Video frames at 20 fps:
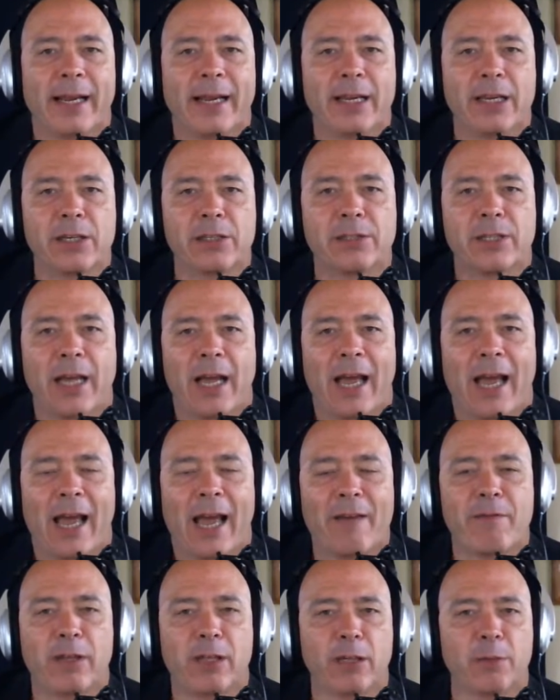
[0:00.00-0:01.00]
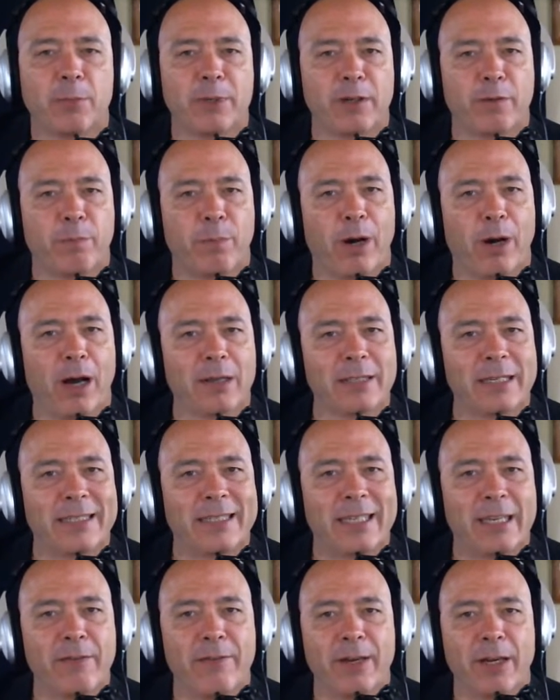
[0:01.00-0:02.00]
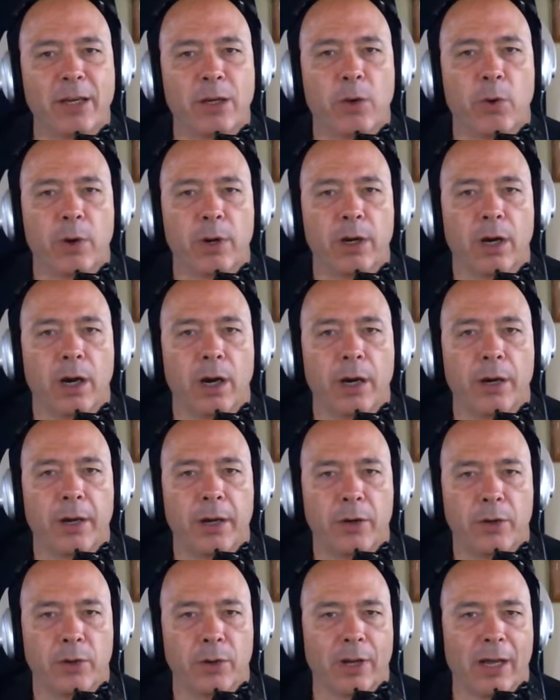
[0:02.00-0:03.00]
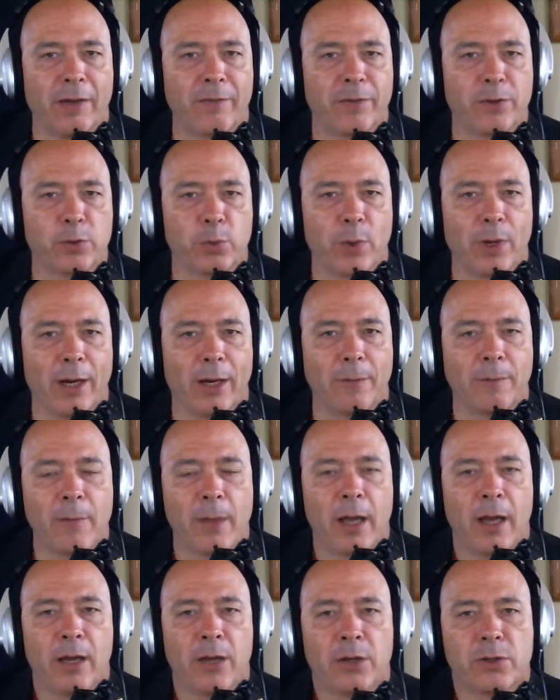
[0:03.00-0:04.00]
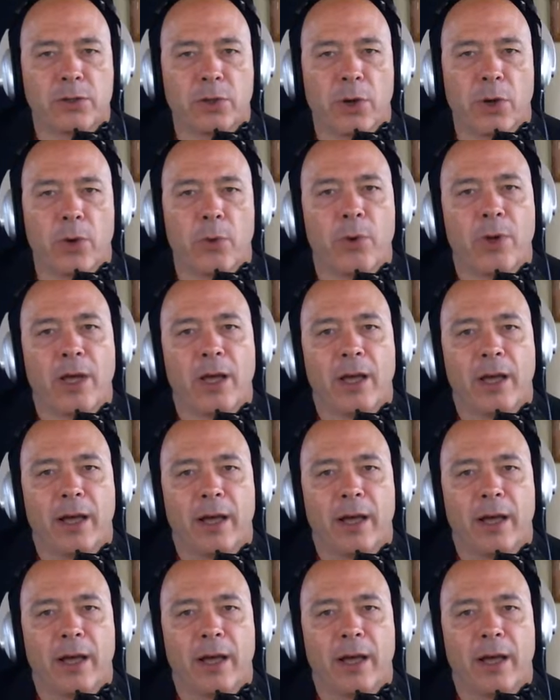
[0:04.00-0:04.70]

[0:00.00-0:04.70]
is have a little bit of positivity going on in your life as well. So